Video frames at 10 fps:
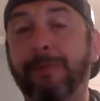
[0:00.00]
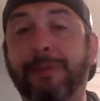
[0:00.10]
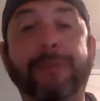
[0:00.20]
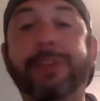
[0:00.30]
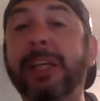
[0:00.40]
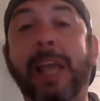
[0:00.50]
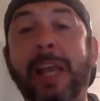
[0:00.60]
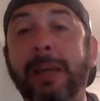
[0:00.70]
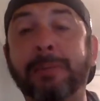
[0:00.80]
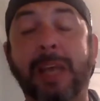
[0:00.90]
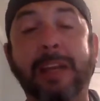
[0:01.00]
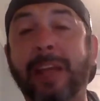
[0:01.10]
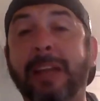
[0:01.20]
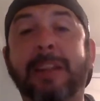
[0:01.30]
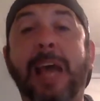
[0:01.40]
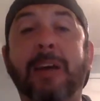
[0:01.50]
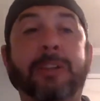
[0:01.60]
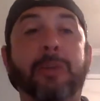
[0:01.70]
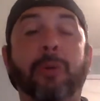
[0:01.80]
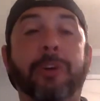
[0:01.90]
50 games out of that
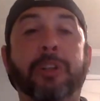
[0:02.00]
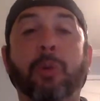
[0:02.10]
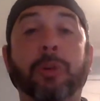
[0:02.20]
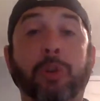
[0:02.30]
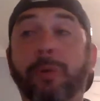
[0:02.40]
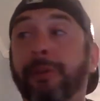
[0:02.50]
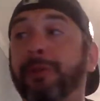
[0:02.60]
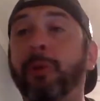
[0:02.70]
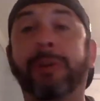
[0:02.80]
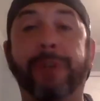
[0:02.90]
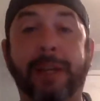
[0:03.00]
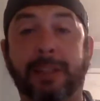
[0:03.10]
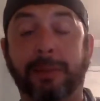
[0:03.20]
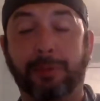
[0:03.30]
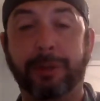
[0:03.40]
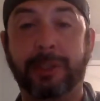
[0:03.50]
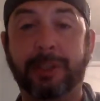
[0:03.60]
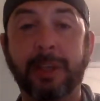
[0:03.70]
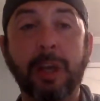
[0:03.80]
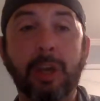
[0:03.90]
1,000 where he scores over 40 fantasy
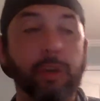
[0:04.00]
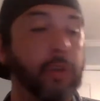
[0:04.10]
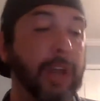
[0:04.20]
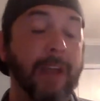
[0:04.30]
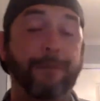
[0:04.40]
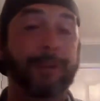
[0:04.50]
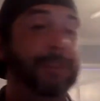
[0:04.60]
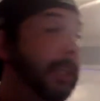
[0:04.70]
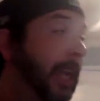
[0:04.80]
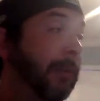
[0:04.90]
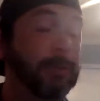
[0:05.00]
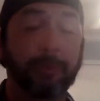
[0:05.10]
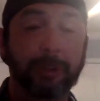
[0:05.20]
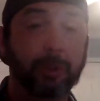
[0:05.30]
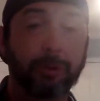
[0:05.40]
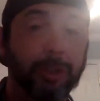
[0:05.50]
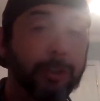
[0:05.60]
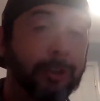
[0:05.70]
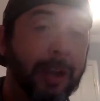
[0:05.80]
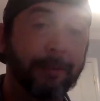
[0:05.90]
points. You could have 50 games where he scores
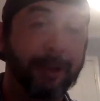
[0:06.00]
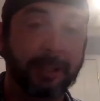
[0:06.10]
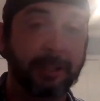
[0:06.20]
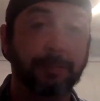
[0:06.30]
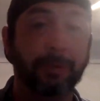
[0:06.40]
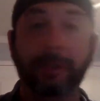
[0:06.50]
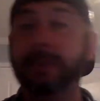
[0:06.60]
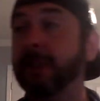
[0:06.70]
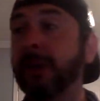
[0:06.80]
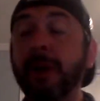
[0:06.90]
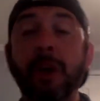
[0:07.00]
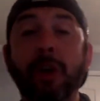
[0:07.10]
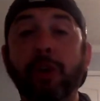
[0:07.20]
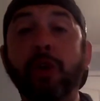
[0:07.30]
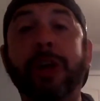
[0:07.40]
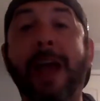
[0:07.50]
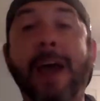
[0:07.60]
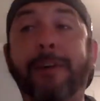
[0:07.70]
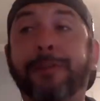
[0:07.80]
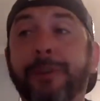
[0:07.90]
under 10 fantasy points. You could
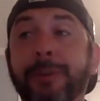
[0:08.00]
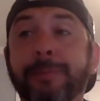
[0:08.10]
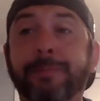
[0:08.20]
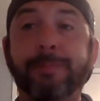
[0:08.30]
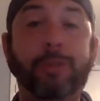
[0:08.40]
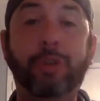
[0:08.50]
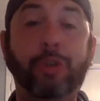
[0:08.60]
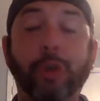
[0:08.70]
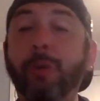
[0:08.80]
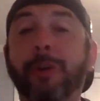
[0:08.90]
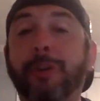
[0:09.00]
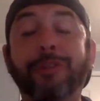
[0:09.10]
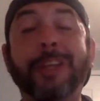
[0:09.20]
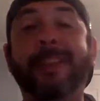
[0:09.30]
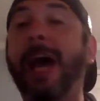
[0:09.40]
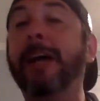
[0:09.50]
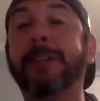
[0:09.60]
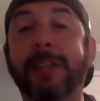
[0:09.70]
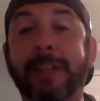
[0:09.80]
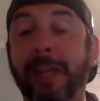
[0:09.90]
have 2,000 or
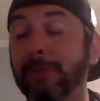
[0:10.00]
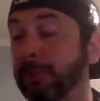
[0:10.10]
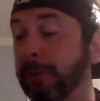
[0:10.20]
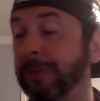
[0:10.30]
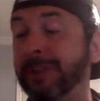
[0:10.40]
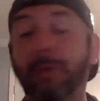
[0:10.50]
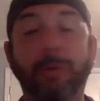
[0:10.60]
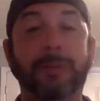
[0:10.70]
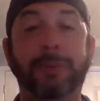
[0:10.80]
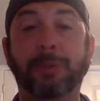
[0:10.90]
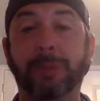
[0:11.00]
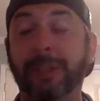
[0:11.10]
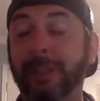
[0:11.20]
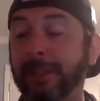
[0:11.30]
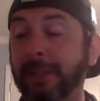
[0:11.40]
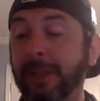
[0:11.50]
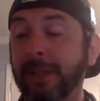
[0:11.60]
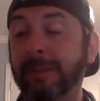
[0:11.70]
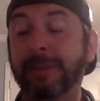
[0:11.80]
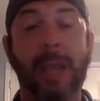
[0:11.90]
3,000 games where he scores between
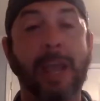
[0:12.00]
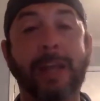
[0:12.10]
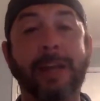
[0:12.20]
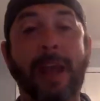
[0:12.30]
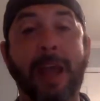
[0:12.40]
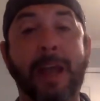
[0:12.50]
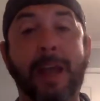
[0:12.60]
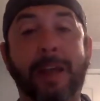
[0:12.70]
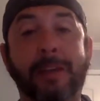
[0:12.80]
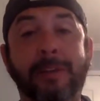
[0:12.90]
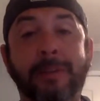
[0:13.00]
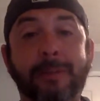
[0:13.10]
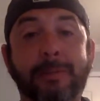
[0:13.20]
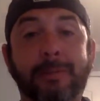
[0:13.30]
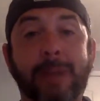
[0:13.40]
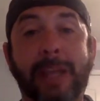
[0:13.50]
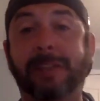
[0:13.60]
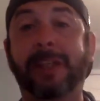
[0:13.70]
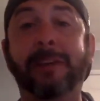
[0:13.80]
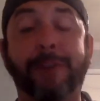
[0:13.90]
10 and
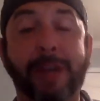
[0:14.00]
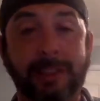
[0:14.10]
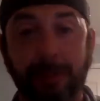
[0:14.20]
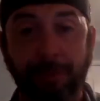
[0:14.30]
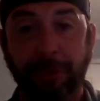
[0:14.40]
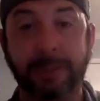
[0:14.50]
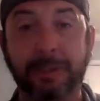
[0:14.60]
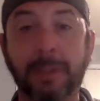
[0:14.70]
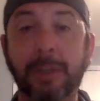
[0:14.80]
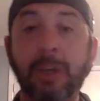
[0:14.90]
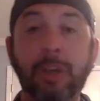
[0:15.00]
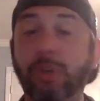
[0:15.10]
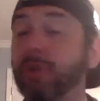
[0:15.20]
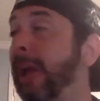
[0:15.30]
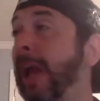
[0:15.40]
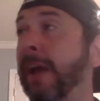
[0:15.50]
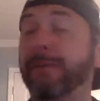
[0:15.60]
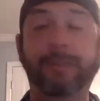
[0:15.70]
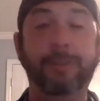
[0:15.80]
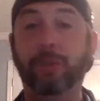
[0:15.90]
18 fantasy points. You could
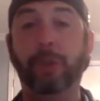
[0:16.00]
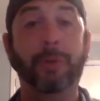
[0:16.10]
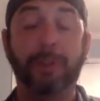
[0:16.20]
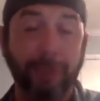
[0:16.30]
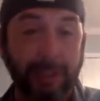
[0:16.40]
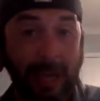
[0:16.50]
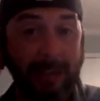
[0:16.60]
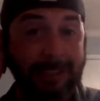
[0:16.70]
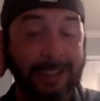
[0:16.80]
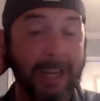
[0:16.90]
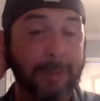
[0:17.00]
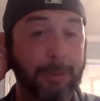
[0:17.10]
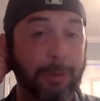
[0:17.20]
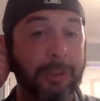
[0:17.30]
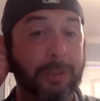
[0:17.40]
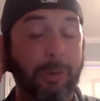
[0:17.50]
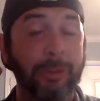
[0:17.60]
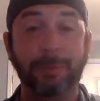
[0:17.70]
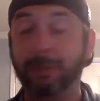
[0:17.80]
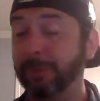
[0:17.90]
have 2,000 or 3,000 games where he
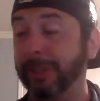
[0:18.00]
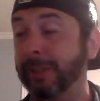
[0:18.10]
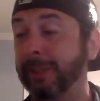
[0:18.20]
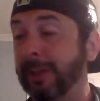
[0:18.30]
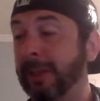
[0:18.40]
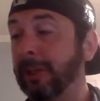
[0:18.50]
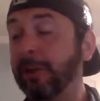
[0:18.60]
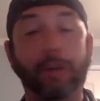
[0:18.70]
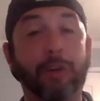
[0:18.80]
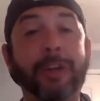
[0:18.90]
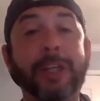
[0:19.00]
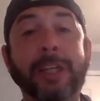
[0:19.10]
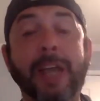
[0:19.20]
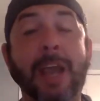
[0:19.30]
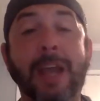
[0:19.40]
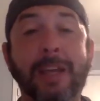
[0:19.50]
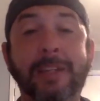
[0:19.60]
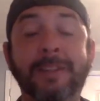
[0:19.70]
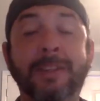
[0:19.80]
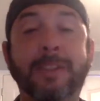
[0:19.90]
scores between 30
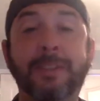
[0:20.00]
and